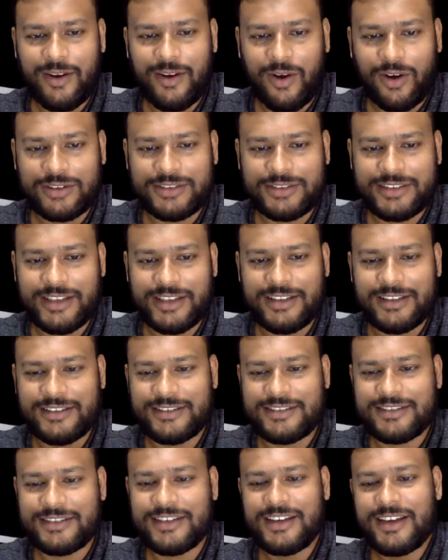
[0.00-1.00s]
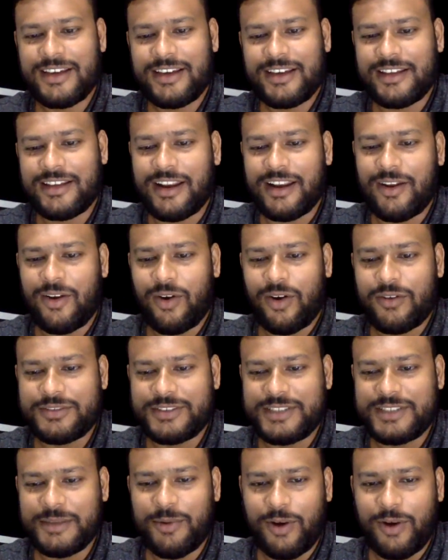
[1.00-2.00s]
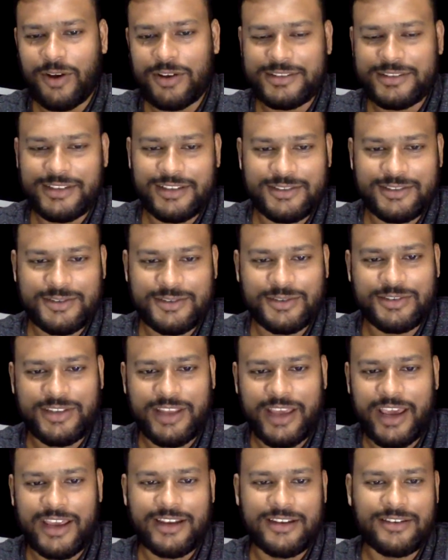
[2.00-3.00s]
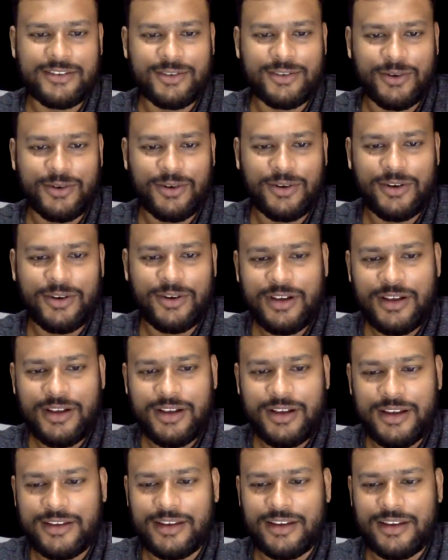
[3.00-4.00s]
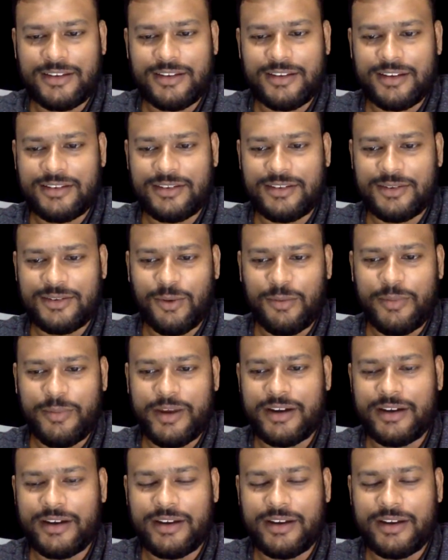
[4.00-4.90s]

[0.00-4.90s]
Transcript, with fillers: hostels, a lot of cheap hostels to stay in, so it's it's, it's no big deal.